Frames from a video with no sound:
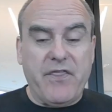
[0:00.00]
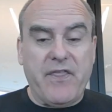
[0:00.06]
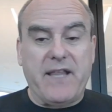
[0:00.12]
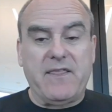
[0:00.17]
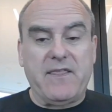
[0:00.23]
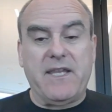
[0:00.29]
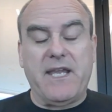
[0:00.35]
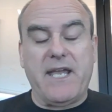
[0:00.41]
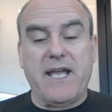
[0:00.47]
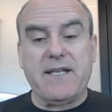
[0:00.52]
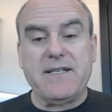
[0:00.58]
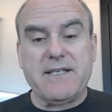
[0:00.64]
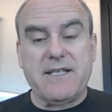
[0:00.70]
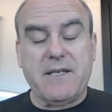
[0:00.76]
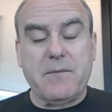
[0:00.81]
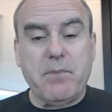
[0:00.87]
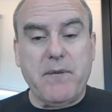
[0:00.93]
that the
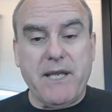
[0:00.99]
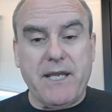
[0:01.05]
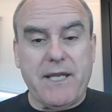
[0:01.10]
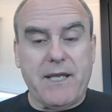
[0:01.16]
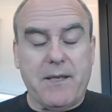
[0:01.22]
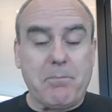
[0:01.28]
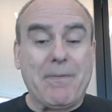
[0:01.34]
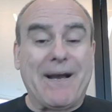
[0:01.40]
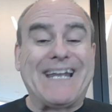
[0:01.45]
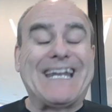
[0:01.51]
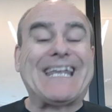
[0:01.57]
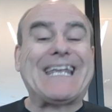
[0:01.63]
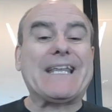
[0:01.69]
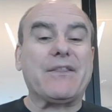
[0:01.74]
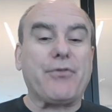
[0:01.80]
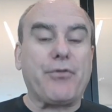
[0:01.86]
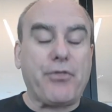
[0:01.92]
NDP might,
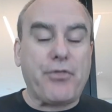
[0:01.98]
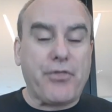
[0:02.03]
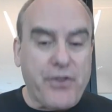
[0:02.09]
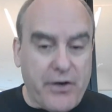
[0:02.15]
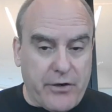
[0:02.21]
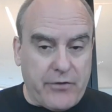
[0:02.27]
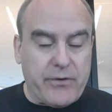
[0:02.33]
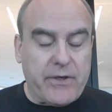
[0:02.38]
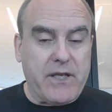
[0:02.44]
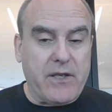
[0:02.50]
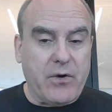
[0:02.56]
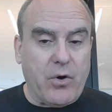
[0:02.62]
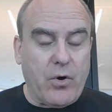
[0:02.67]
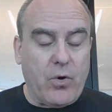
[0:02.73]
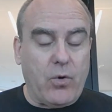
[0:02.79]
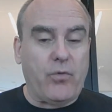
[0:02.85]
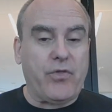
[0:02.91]
in theory,
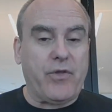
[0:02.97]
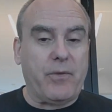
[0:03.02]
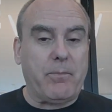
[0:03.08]
hold the